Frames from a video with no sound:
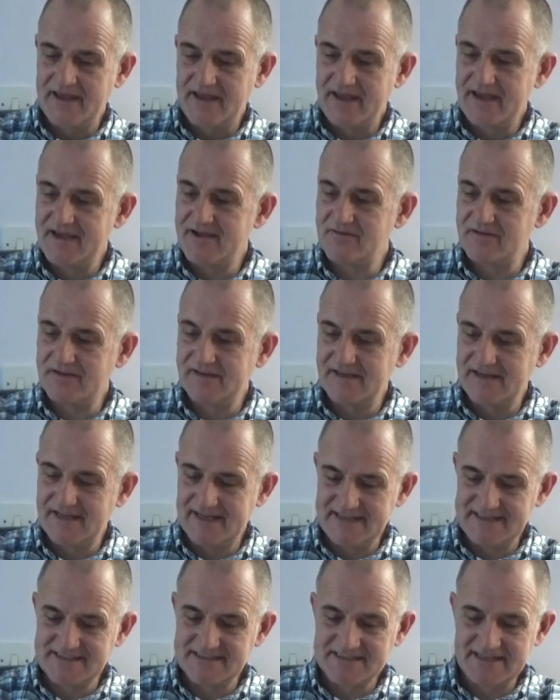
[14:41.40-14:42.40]
It
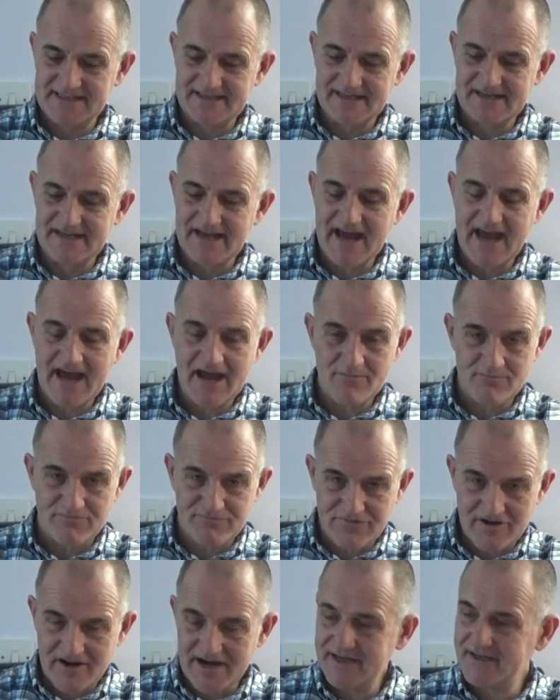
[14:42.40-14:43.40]
is in
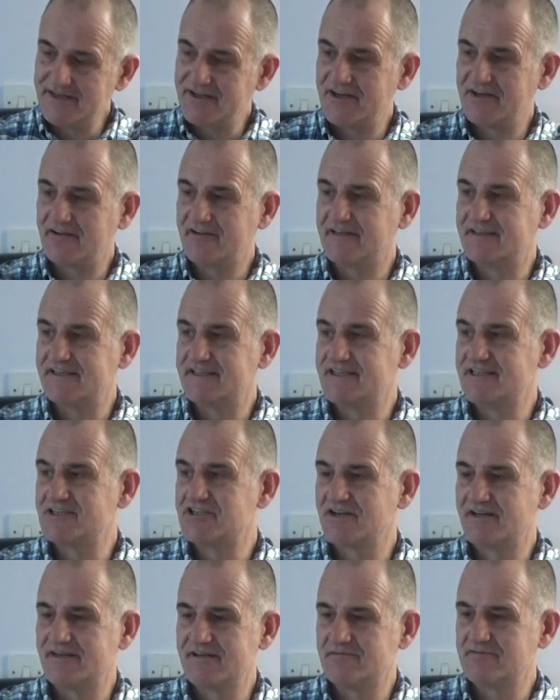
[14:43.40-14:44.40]
brand new
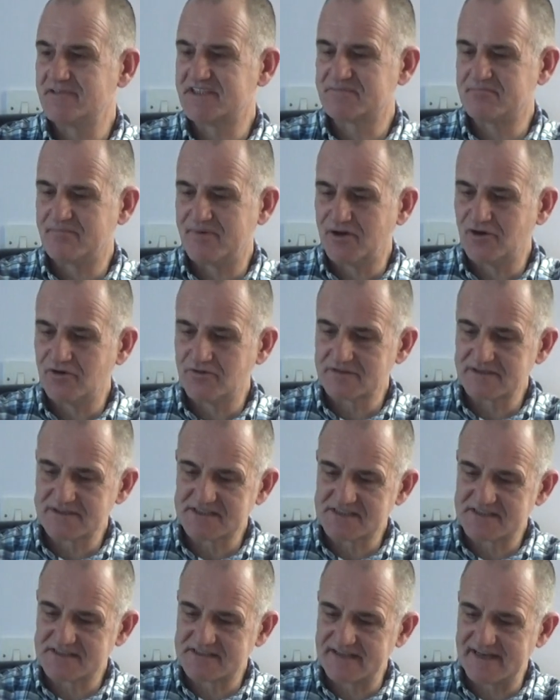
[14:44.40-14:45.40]
condition. It was
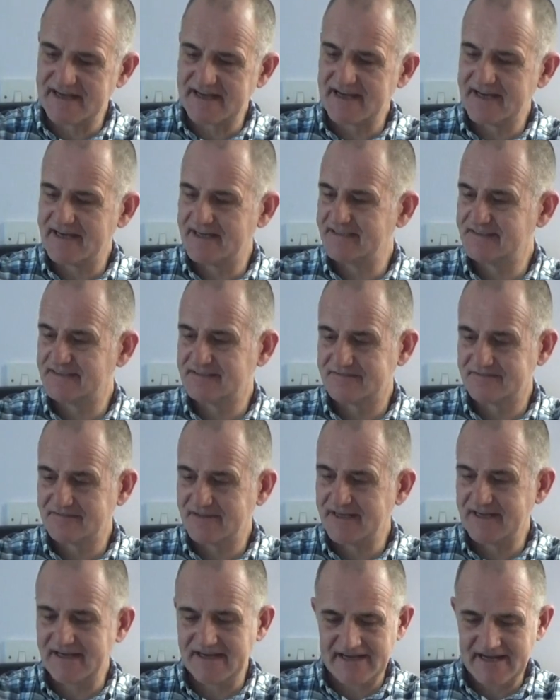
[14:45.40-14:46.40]
boxed and
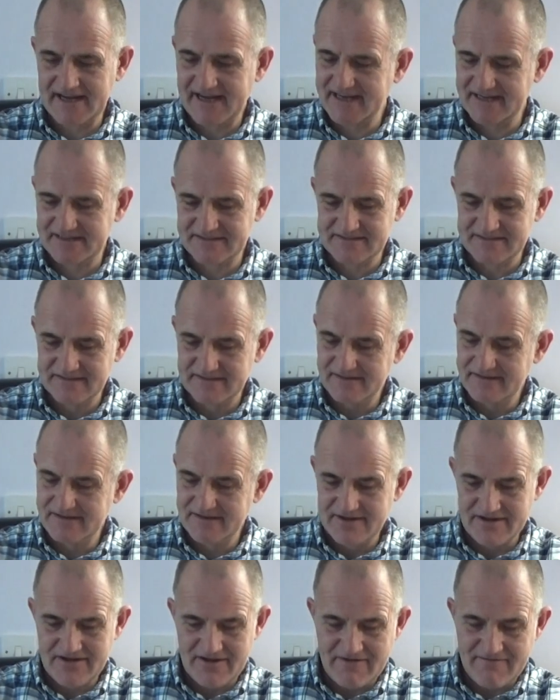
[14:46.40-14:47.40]
it had
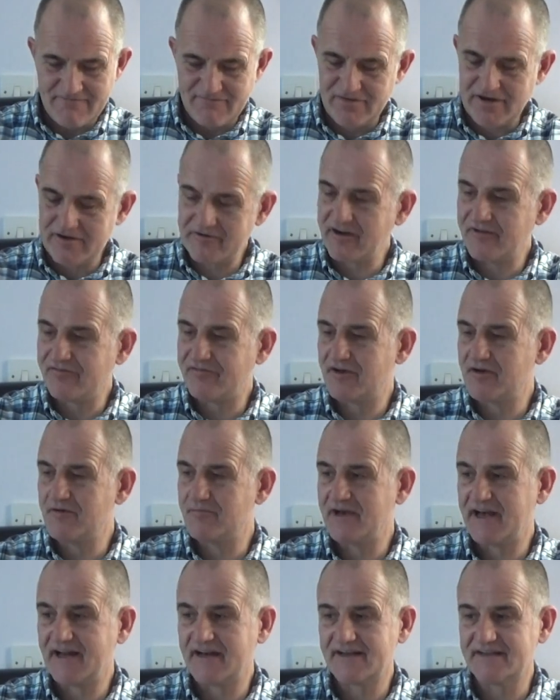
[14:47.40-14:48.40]
very few
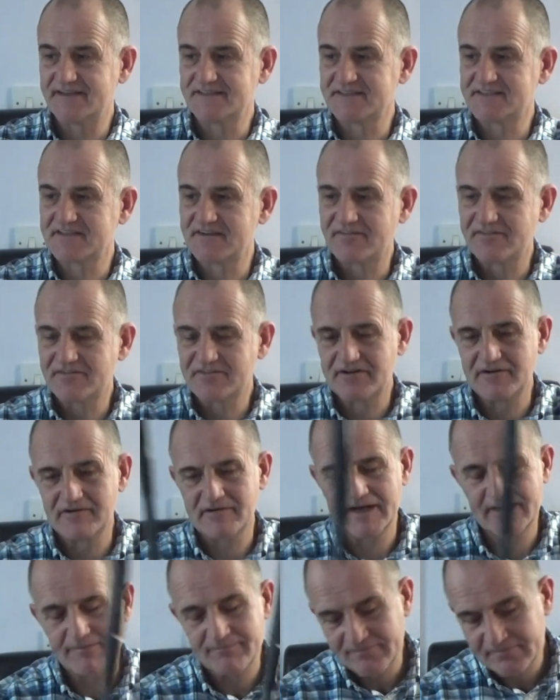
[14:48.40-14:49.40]
pellets through
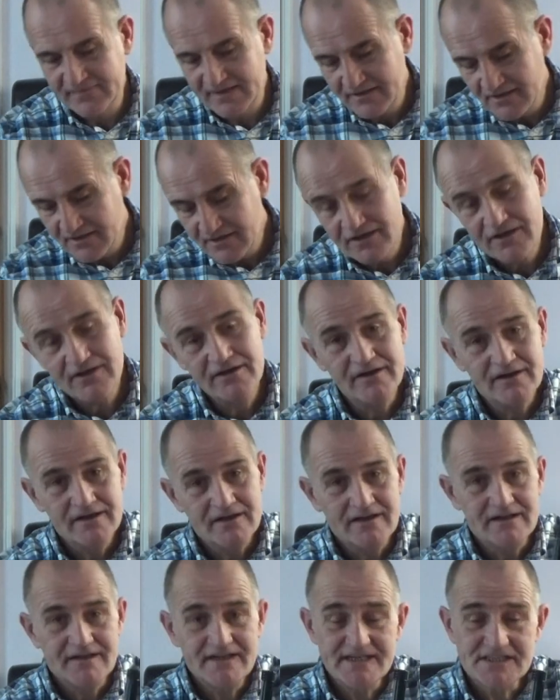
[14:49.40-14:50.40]
it.
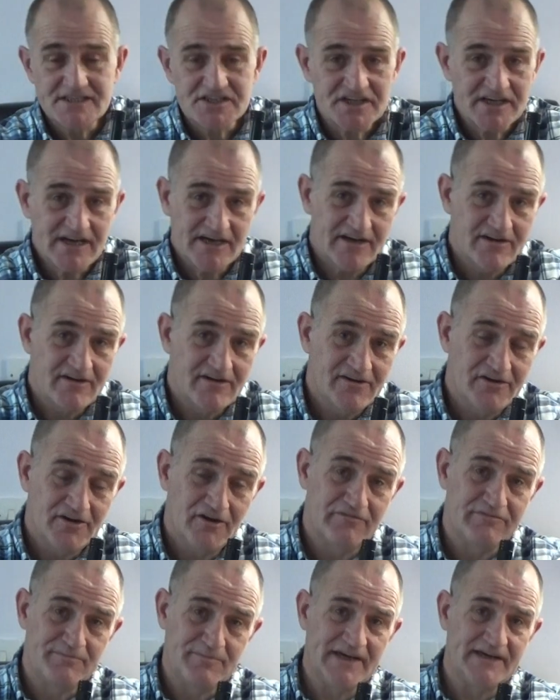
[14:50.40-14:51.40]
This year
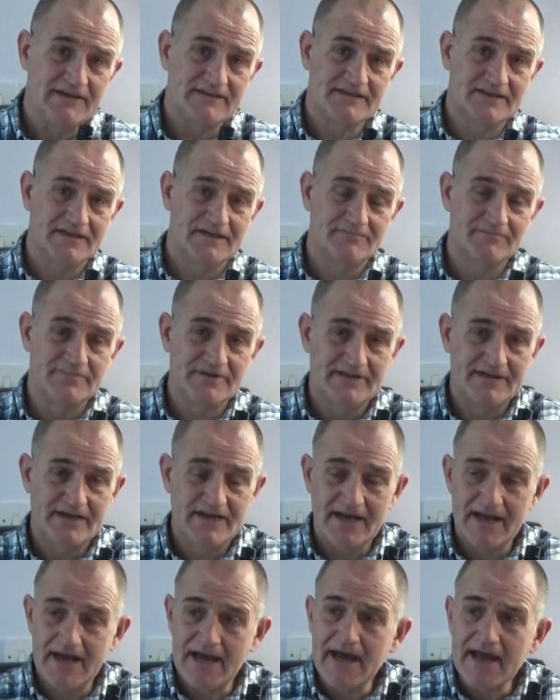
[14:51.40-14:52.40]
I've picked up
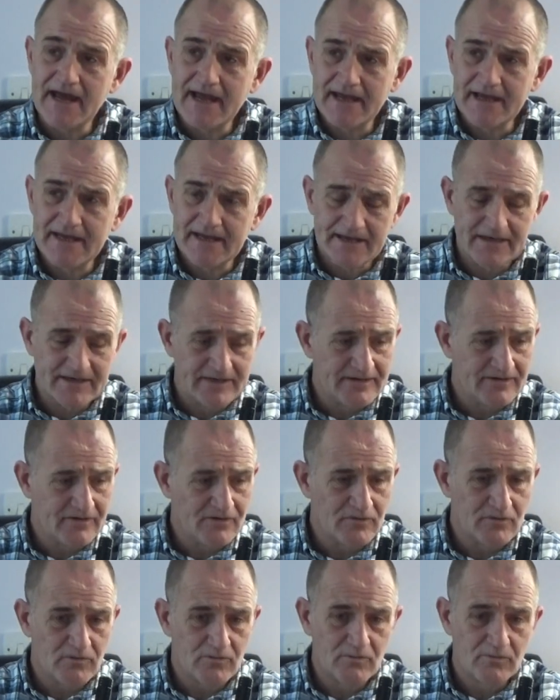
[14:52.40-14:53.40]
a
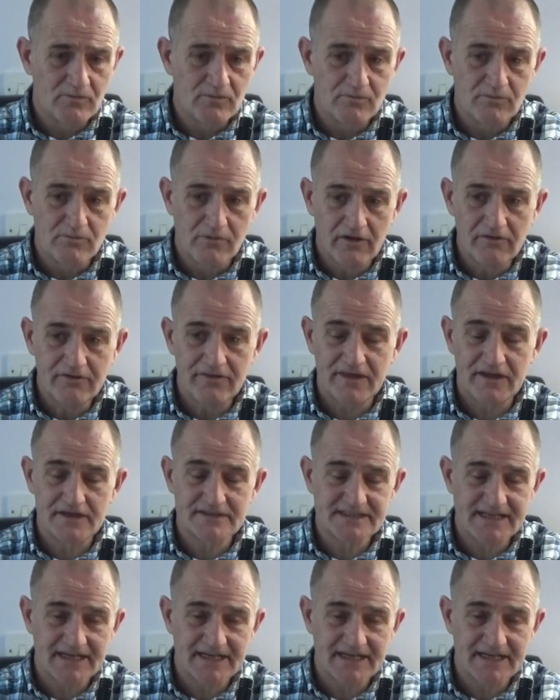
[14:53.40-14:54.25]
Walther